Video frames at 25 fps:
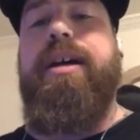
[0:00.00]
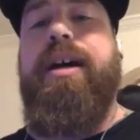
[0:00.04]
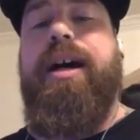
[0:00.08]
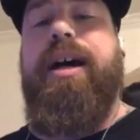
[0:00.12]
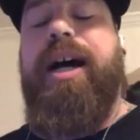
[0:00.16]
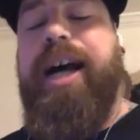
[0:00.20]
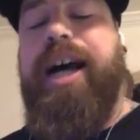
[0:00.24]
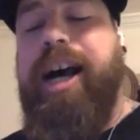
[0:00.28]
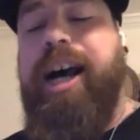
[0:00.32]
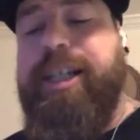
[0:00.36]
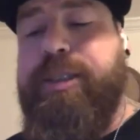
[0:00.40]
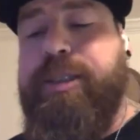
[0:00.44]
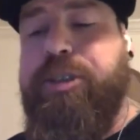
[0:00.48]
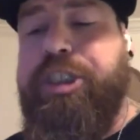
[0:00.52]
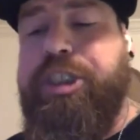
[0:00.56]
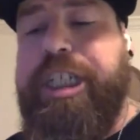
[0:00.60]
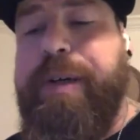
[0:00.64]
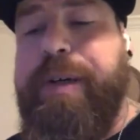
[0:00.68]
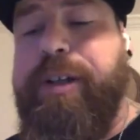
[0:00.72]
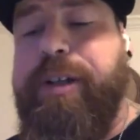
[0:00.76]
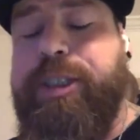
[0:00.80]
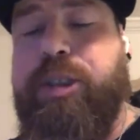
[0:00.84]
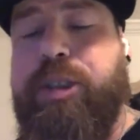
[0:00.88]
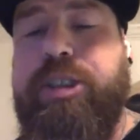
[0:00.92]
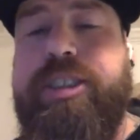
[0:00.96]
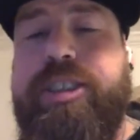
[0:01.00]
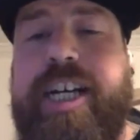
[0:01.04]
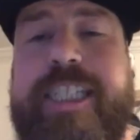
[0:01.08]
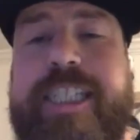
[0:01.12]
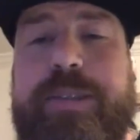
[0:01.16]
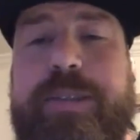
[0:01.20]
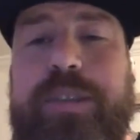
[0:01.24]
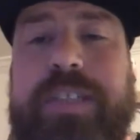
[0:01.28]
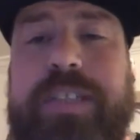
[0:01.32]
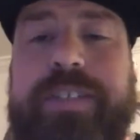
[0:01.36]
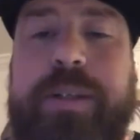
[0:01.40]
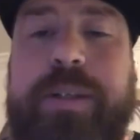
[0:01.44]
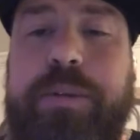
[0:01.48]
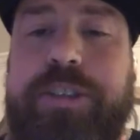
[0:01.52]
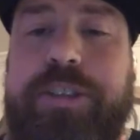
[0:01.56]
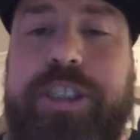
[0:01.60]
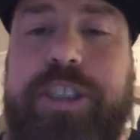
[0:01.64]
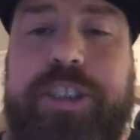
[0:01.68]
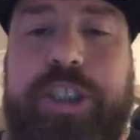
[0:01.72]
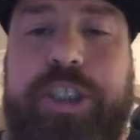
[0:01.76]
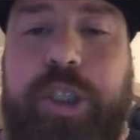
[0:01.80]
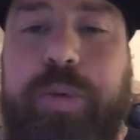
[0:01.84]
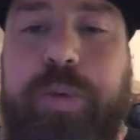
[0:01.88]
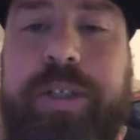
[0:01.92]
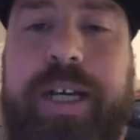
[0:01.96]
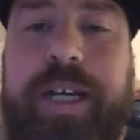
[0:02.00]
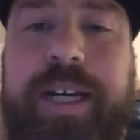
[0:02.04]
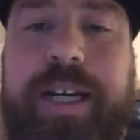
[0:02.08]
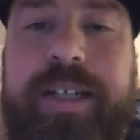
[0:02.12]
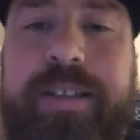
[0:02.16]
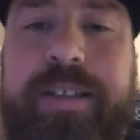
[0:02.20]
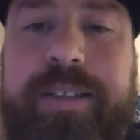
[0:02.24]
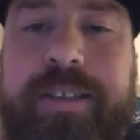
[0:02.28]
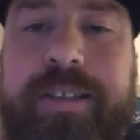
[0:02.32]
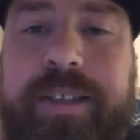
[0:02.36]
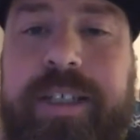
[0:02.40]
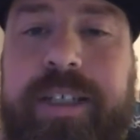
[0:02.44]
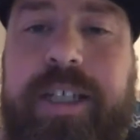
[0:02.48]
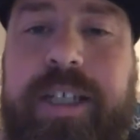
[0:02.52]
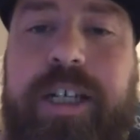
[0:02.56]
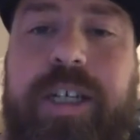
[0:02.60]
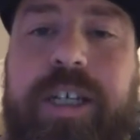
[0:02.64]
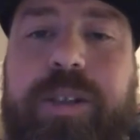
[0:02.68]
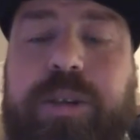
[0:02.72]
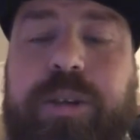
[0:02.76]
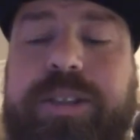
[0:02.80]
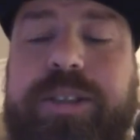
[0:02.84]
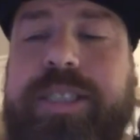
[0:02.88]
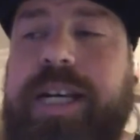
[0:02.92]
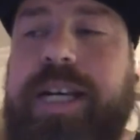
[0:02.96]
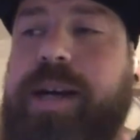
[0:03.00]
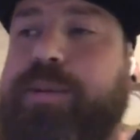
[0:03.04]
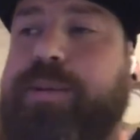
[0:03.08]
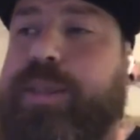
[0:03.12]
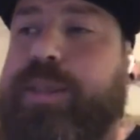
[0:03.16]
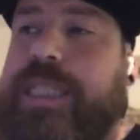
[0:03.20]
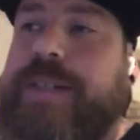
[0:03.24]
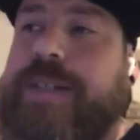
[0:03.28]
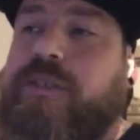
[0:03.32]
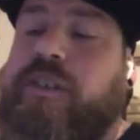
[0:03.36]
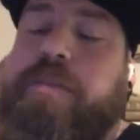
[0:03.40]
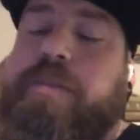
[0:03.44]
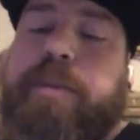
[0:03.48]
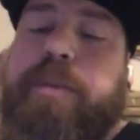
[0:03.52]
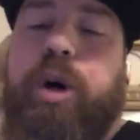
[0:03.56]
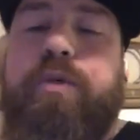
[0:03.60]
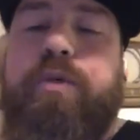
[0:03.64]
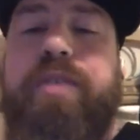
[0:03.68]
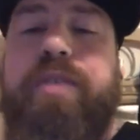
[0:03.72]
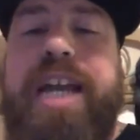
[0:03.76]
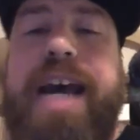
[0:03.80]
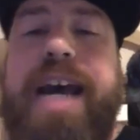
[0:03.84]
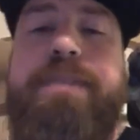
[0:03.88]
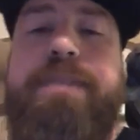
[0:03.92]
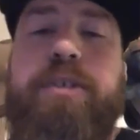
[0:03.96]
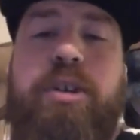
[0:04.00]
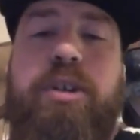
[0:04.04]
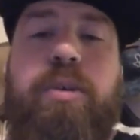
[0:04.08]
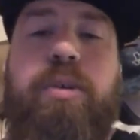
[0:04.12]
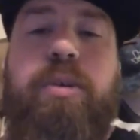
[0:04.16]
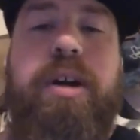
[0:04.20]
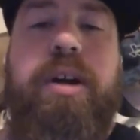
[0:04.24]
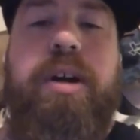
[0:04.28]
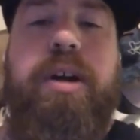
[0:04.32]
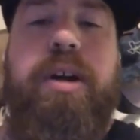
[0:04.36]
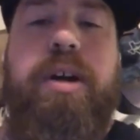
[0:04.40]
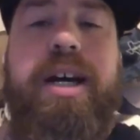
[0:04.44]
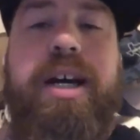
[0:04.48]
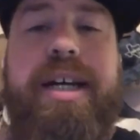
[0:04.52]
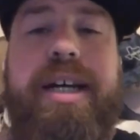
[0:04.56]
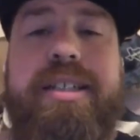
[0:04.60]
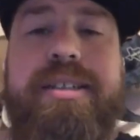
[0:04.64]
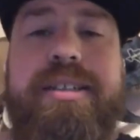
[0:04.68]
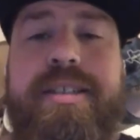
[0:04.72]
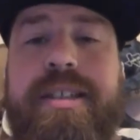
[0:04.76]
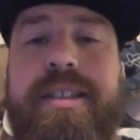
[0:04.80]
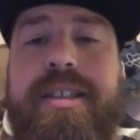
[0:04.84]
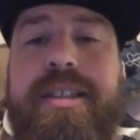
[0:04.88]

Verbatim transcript: I also cherish those nights whenever it was just you and I, those times whenever we both laughed and cried.